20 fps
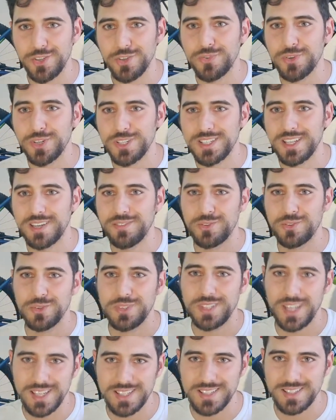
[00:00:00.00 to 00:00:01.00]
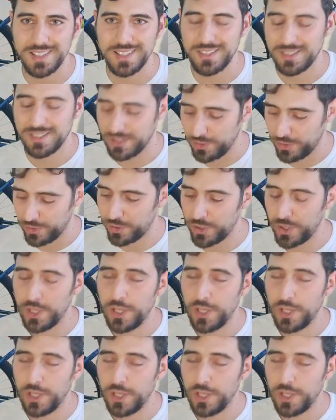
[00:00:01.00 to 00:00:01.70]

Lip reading: you first have to test it. So